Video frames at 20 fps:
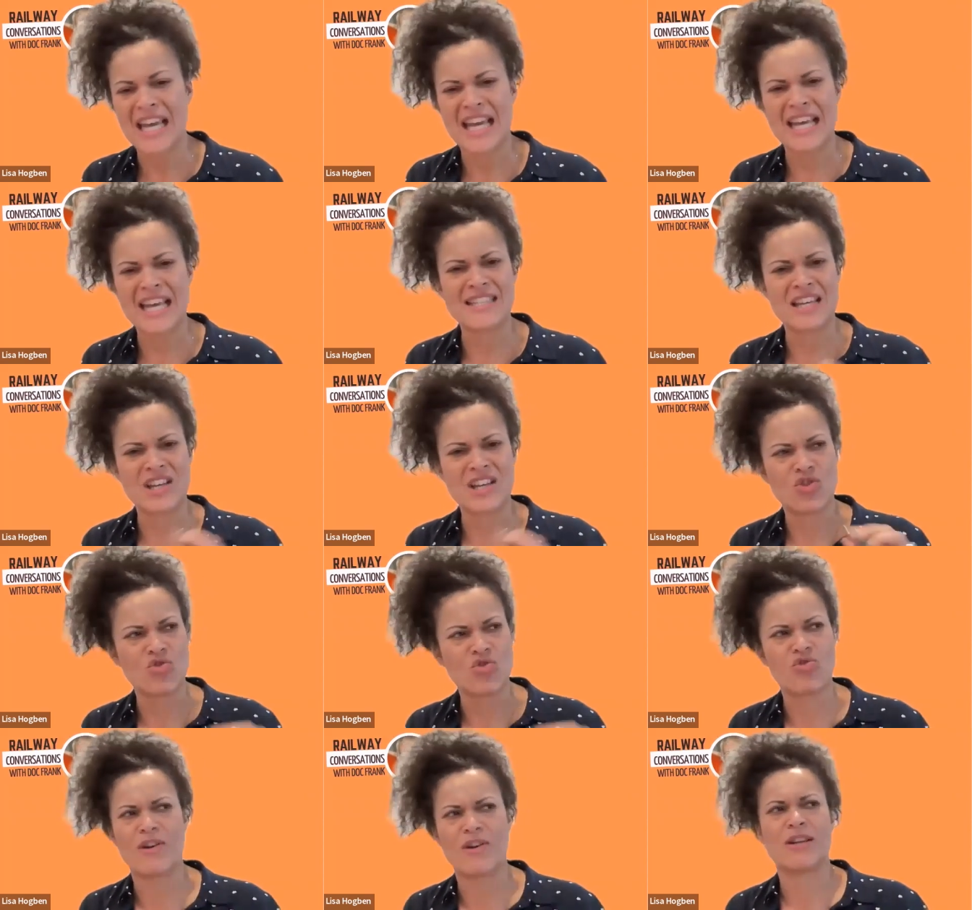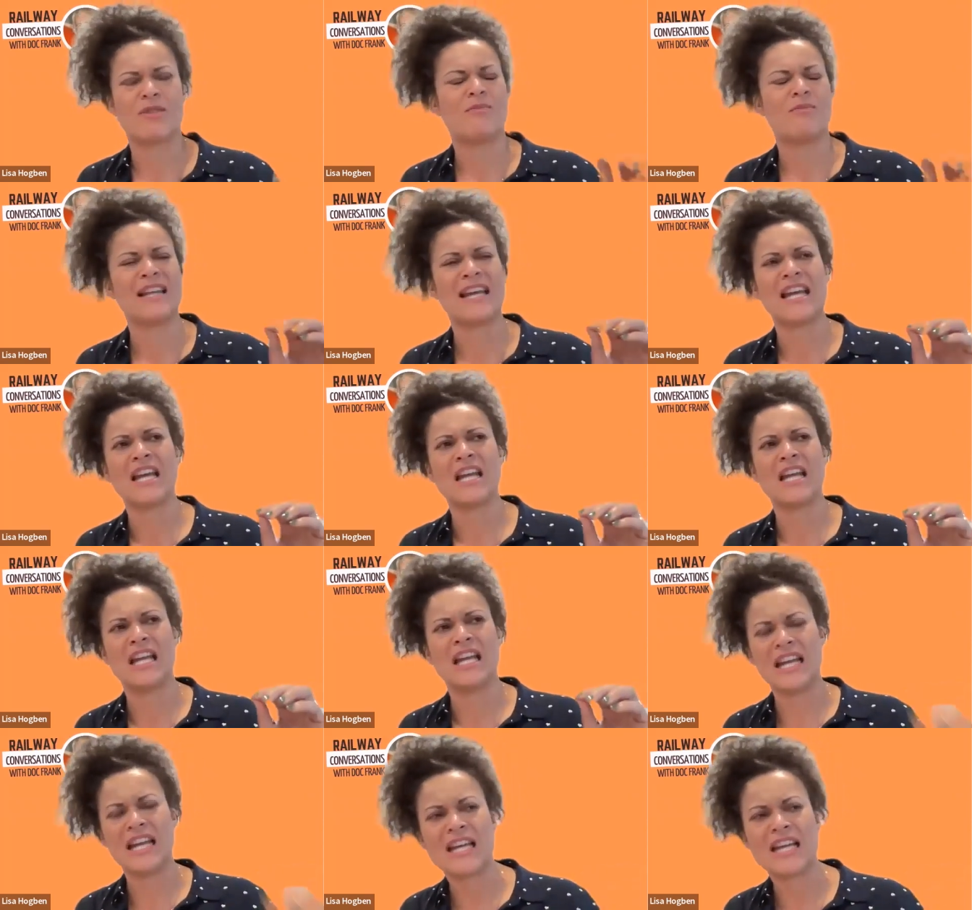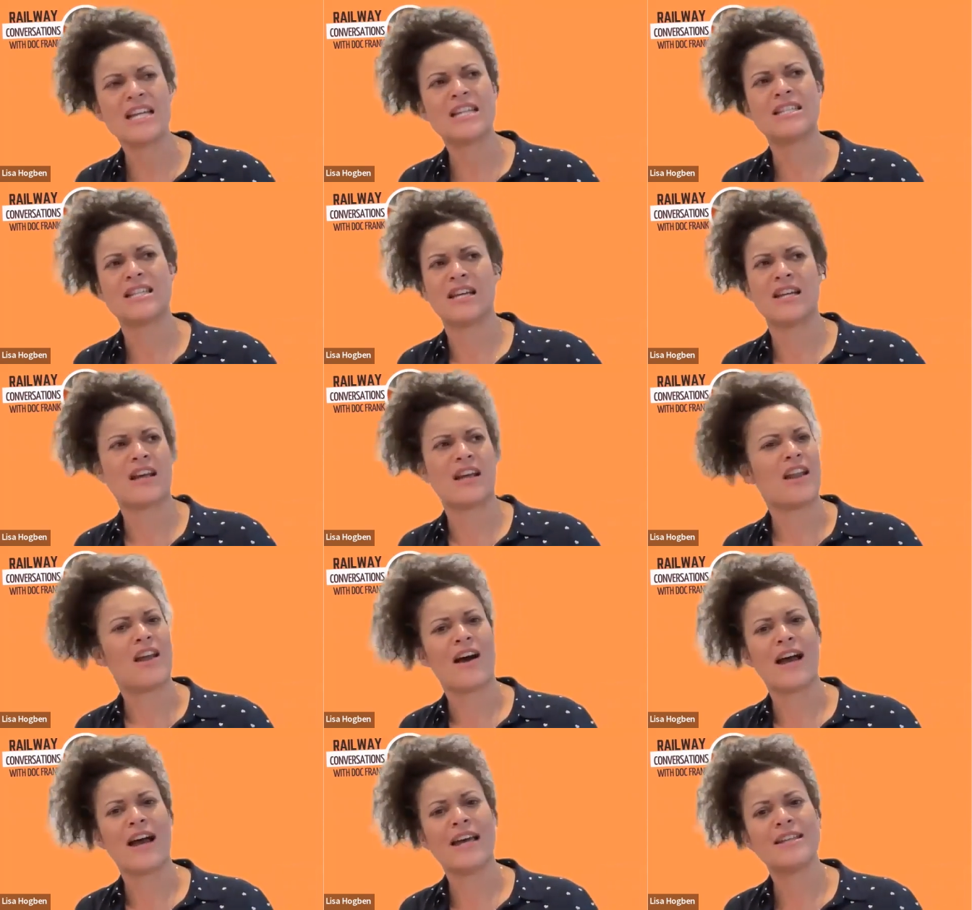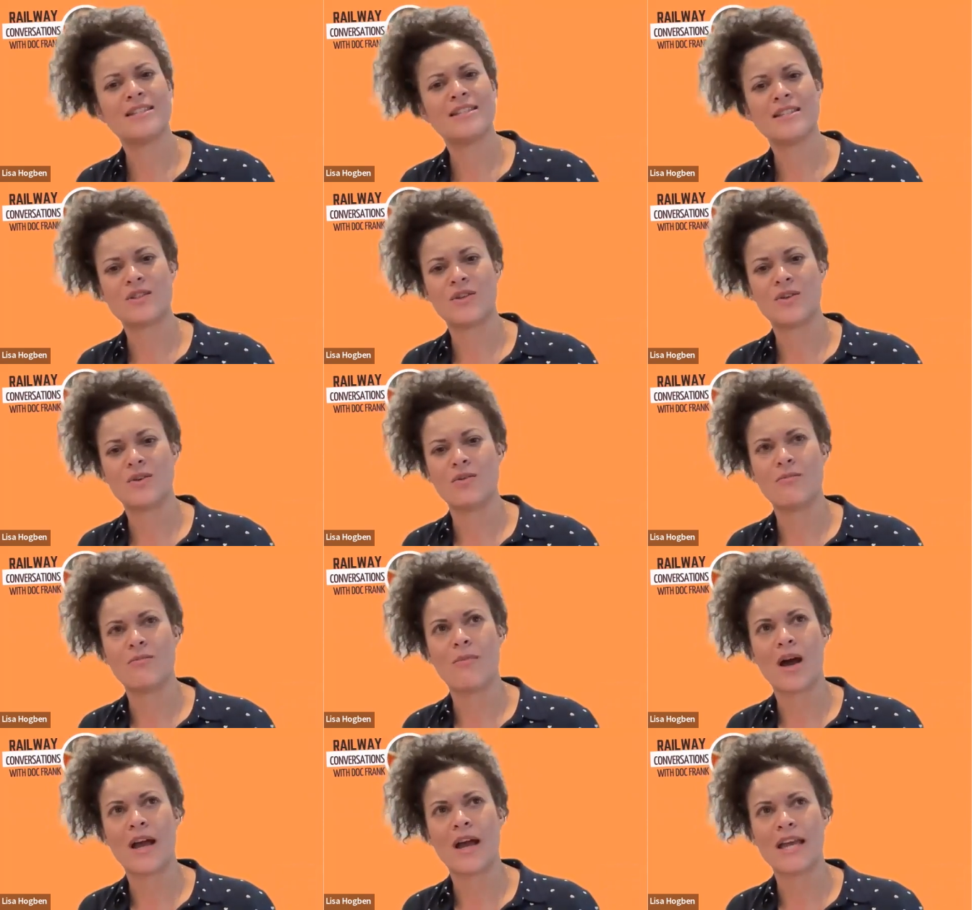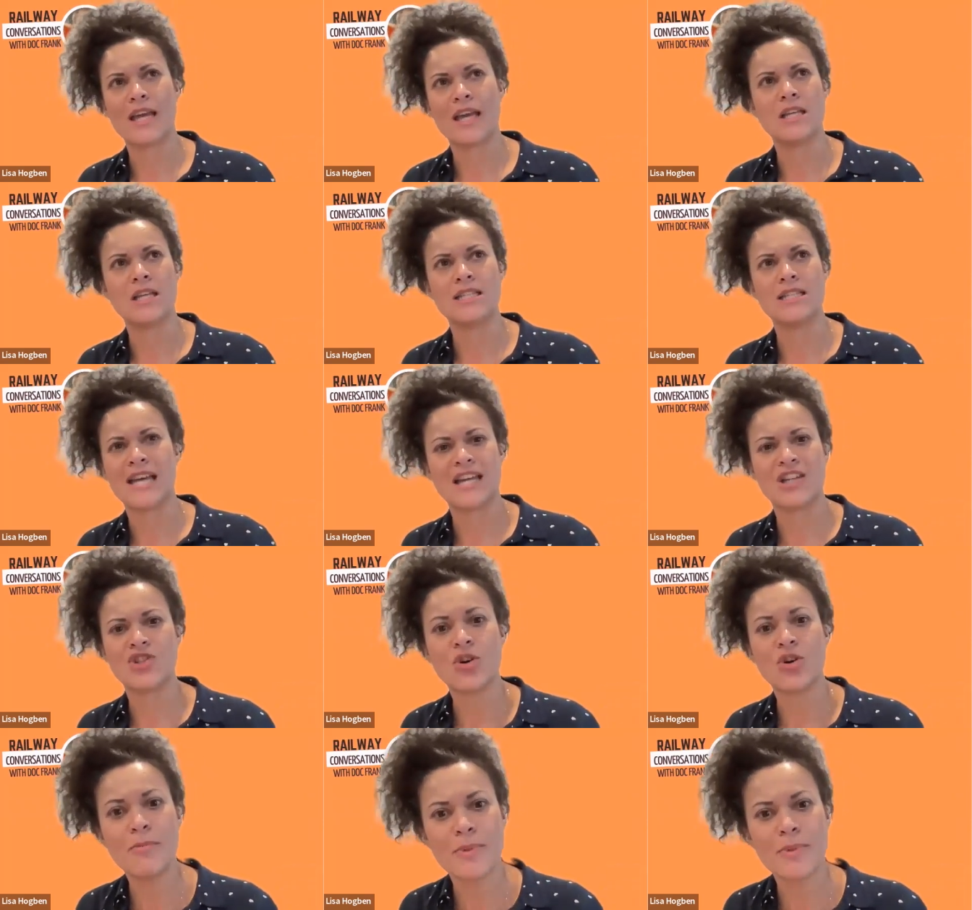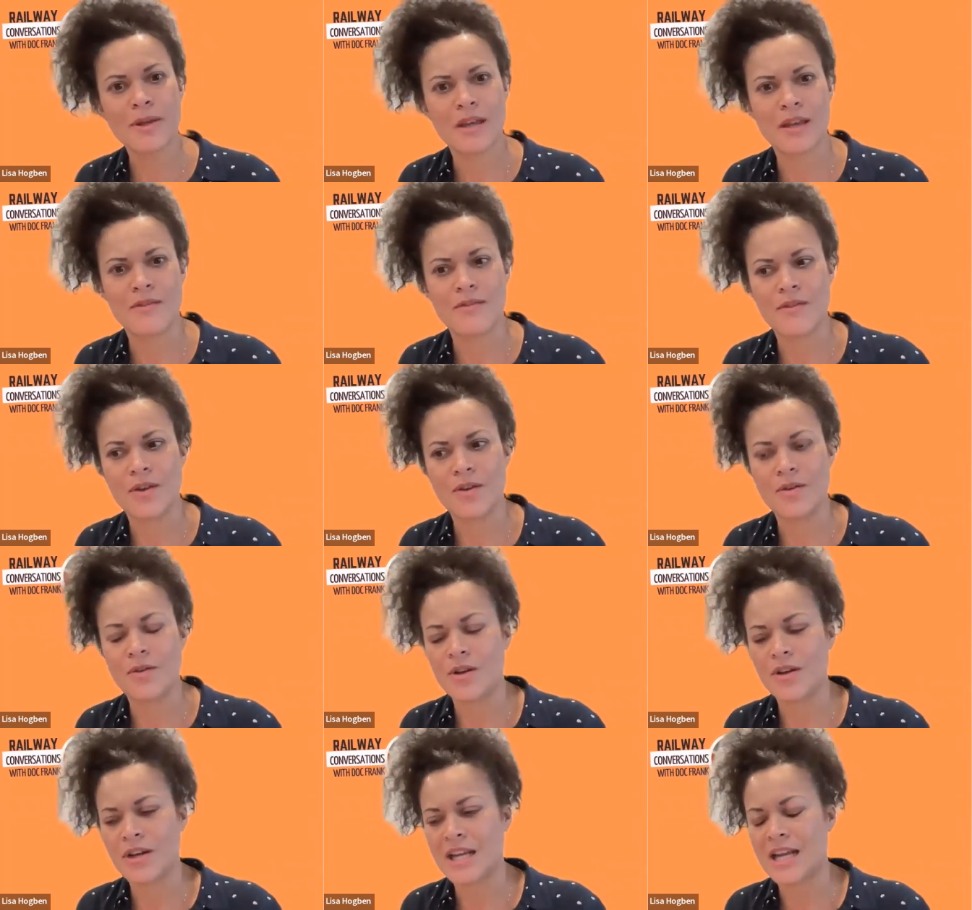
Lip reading: It's incredibly linked and aligned to my day job, if you look